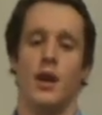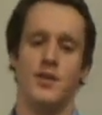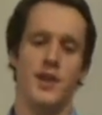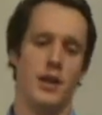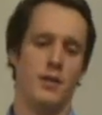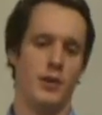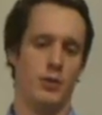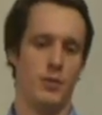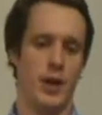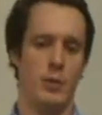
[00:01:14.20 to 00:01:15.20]
And senior
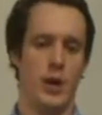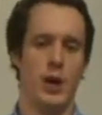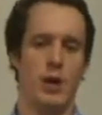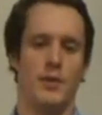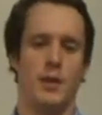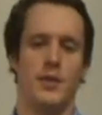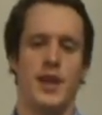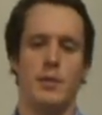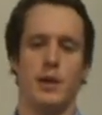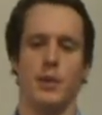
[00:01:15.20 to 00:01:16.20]
officials from the OBR have dealt a
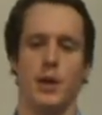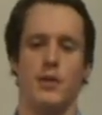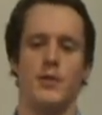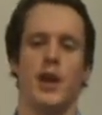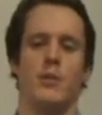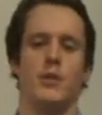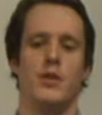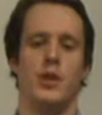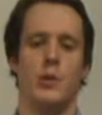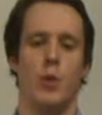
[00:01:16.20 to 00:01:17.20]
damning blow to the
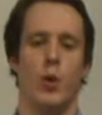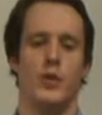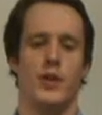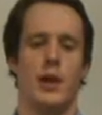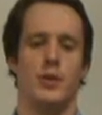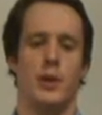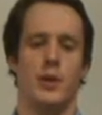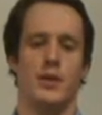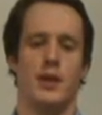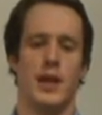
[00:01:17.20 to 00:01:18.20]
government's new mortgage and house
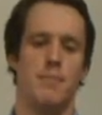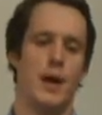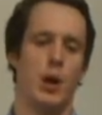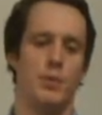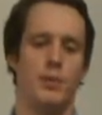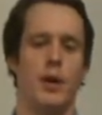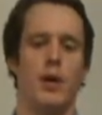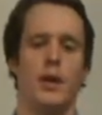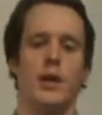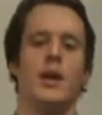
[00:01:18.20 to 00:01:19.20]
building scheme, Help to
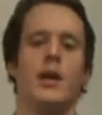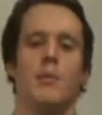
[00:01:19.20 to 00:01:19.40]
Buy,